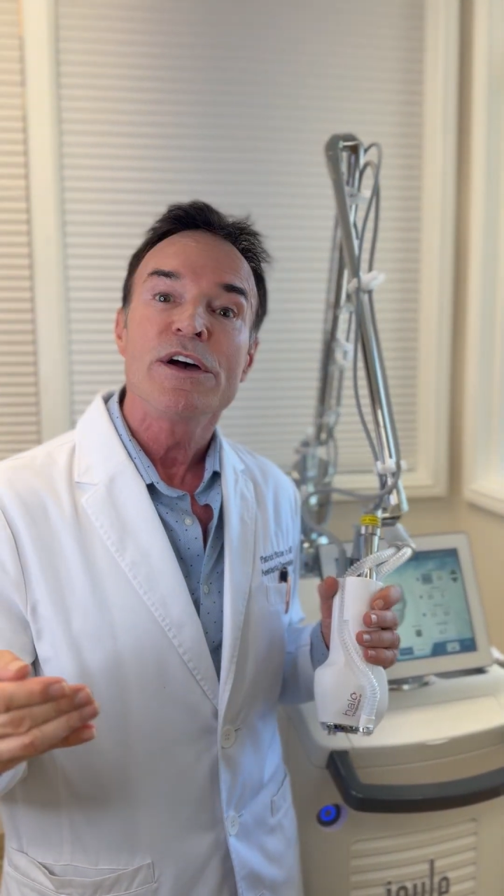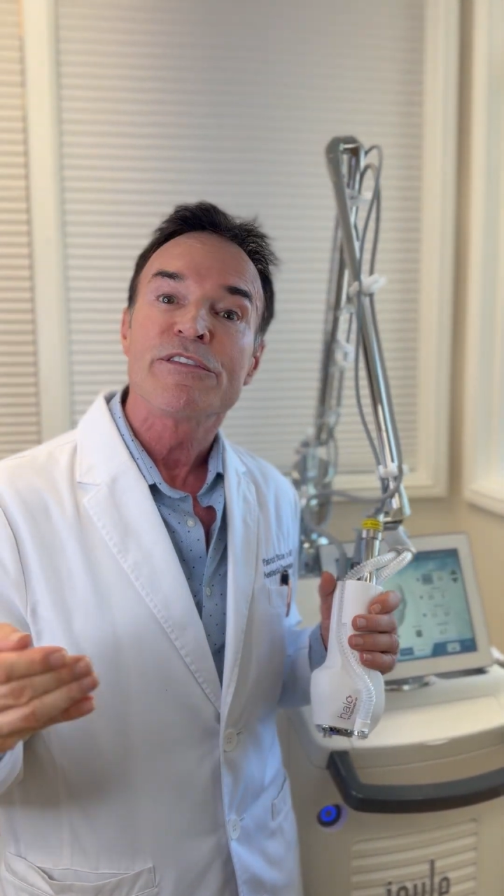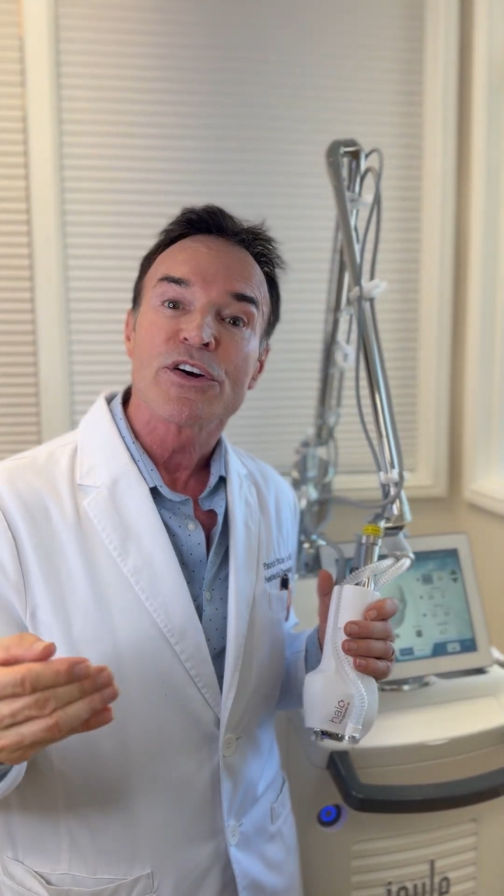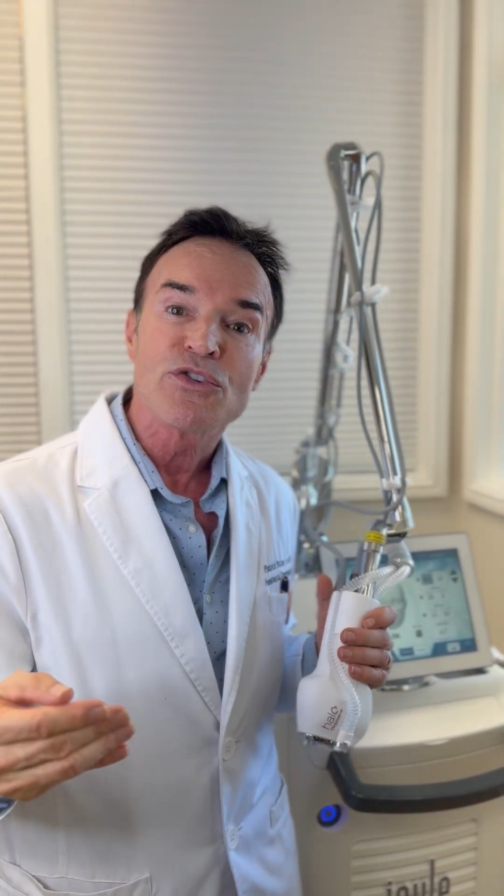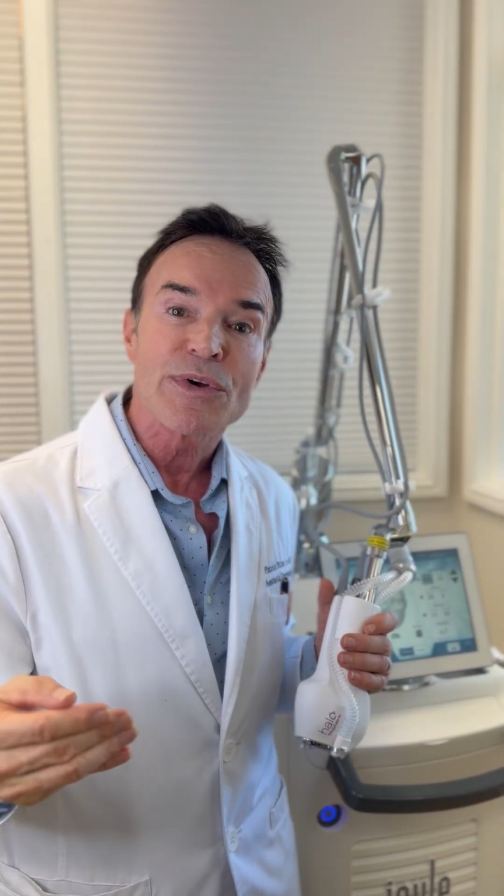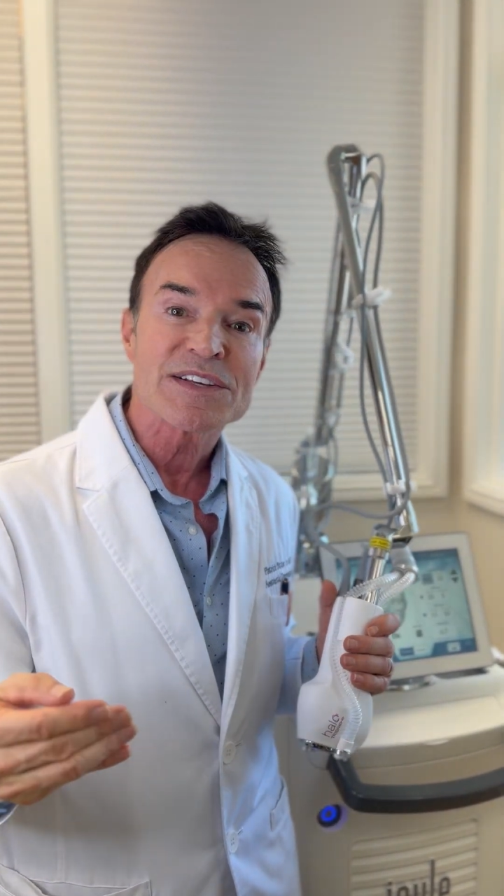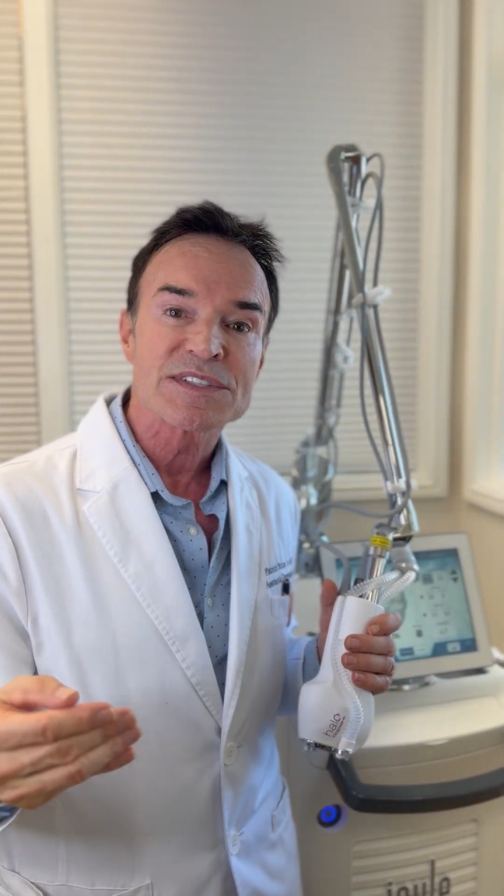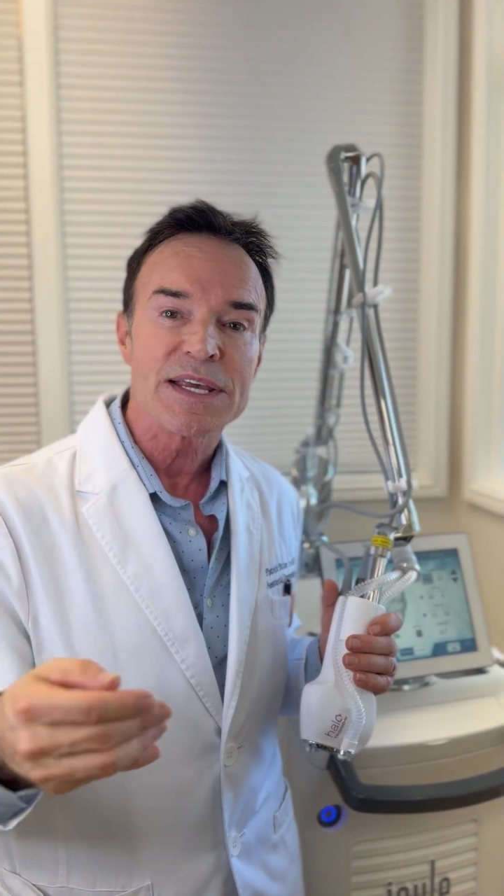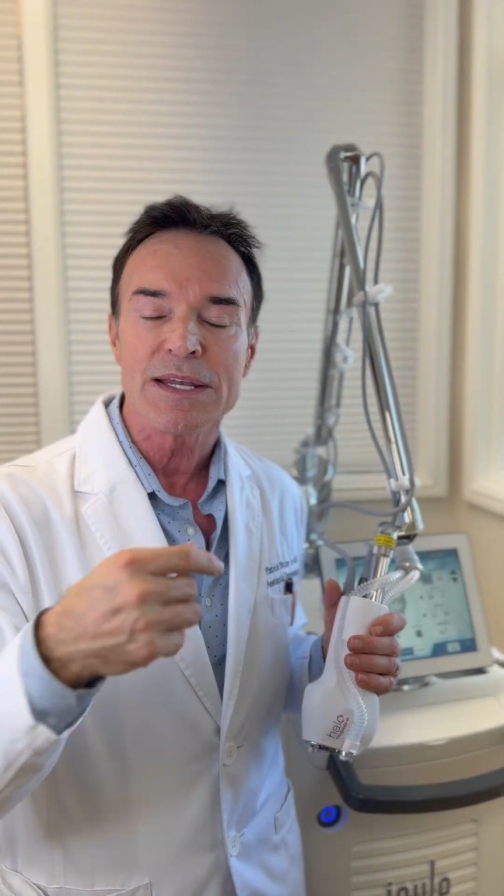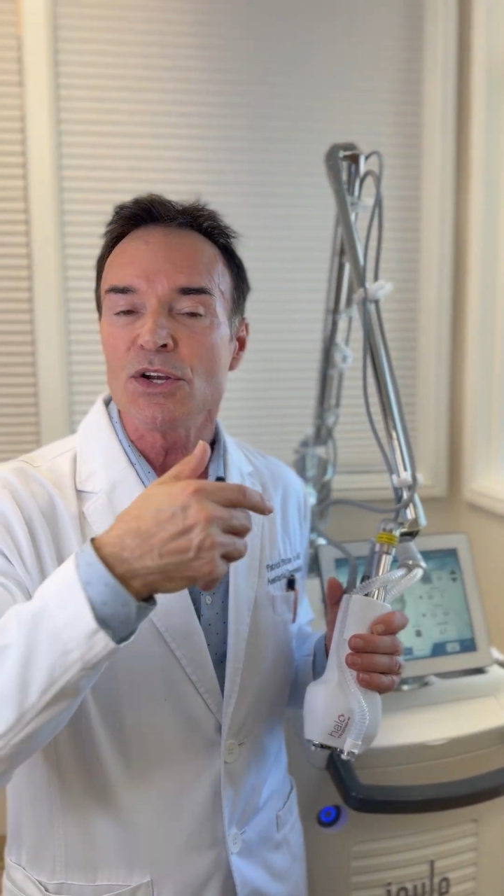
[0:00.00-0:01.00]
for
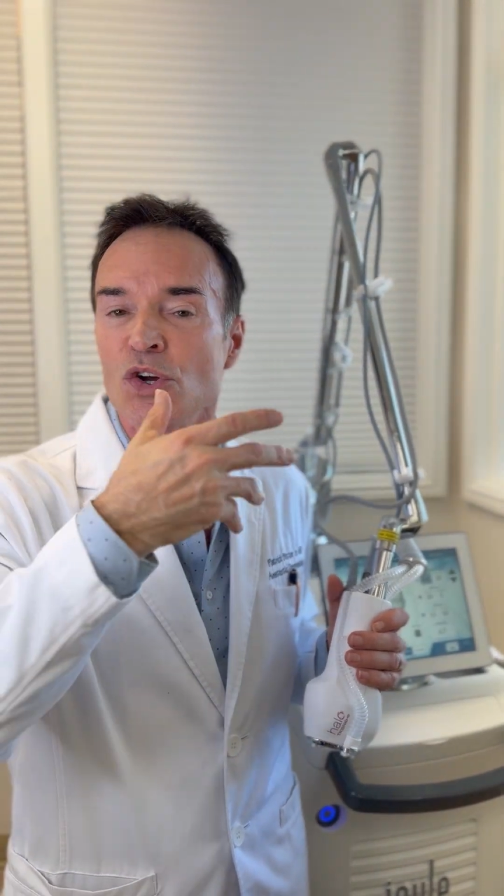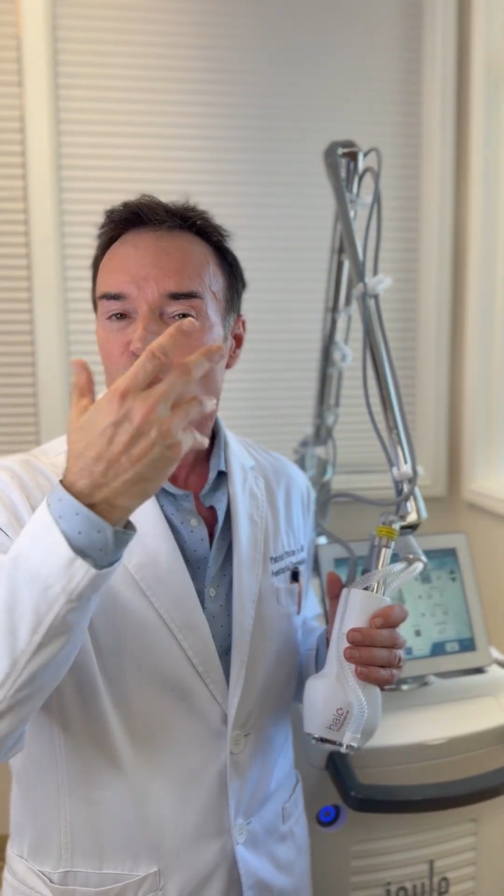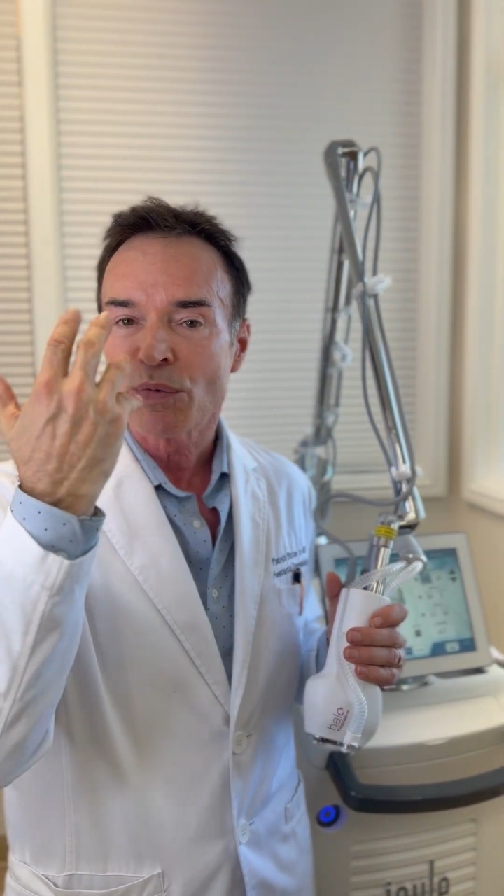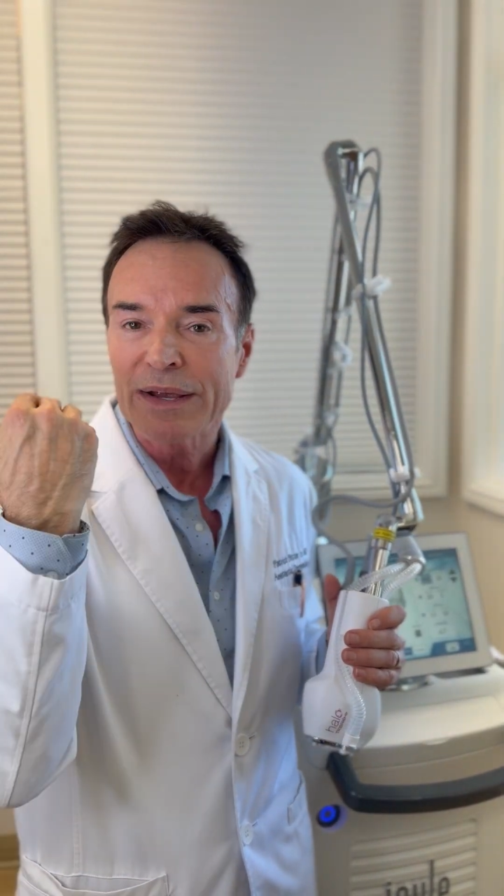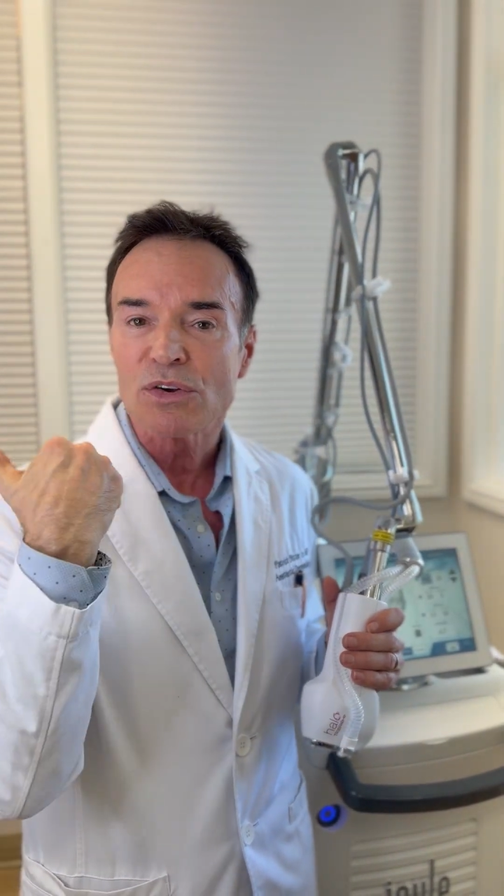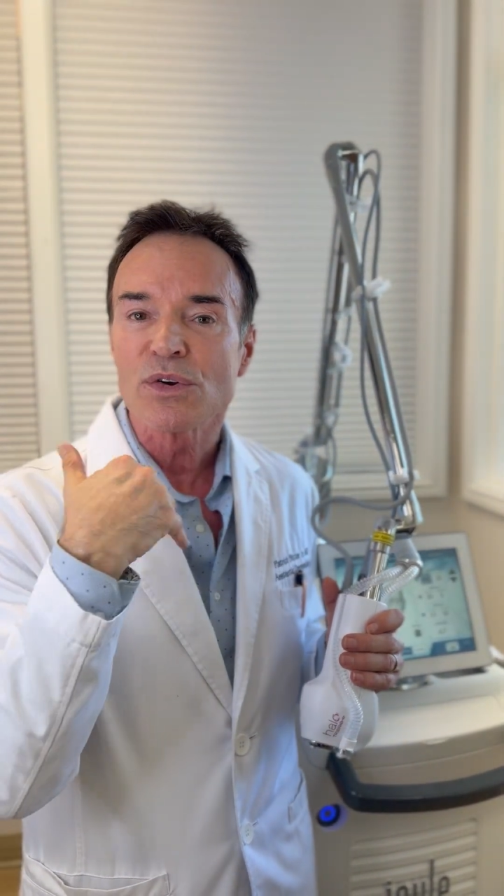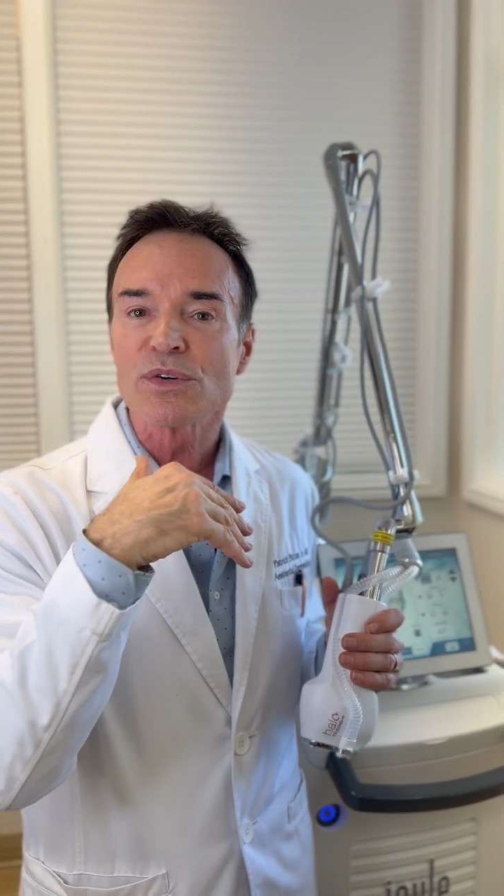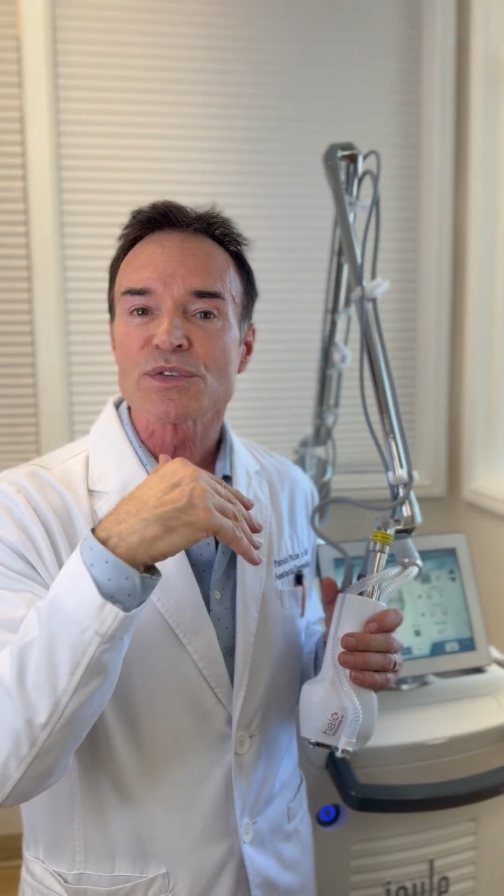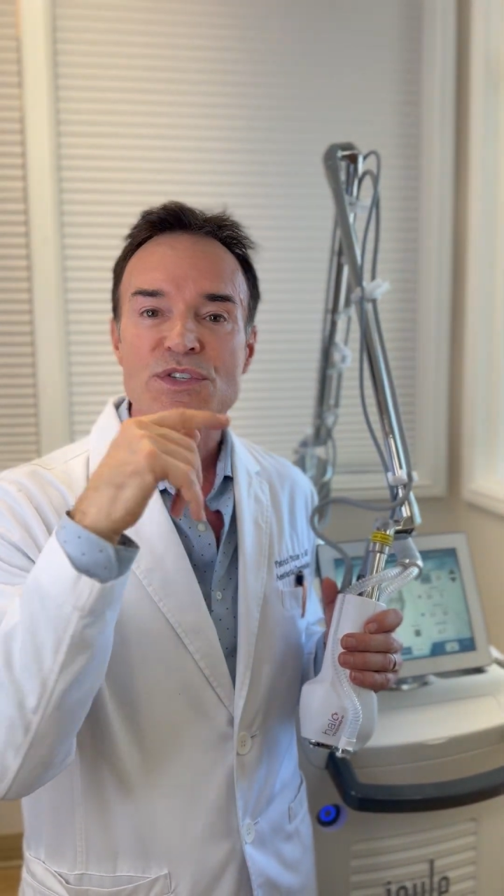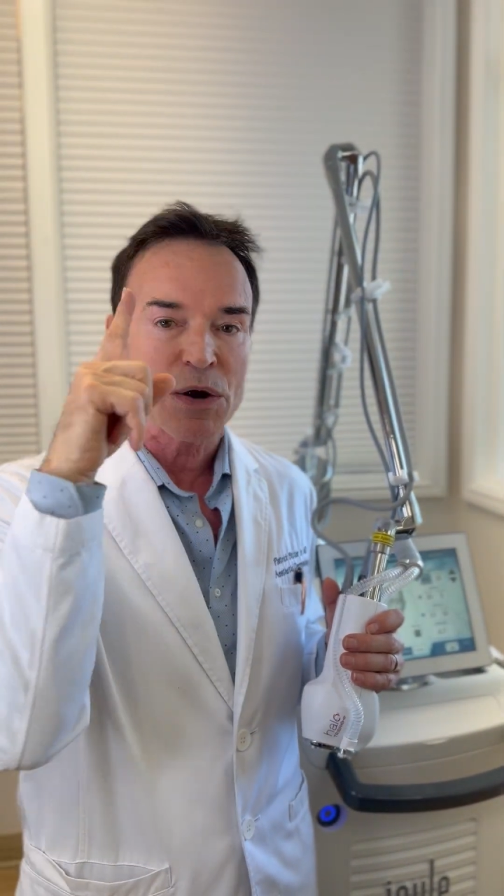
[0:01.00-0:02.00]
addressing wrinkles